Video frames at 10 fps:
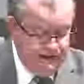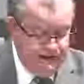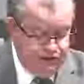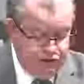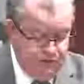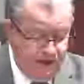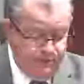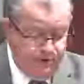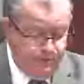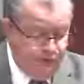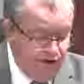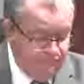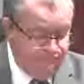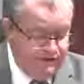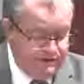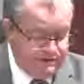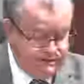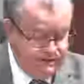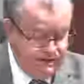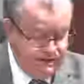that you may be perfect
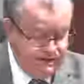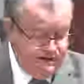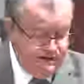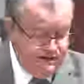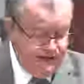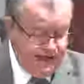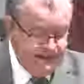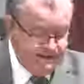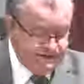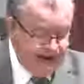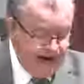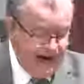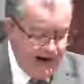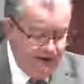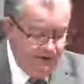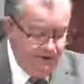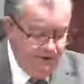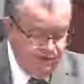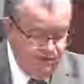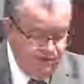and entire,
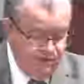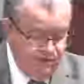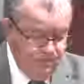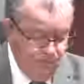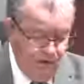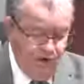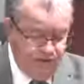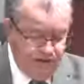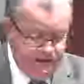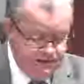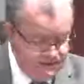wanting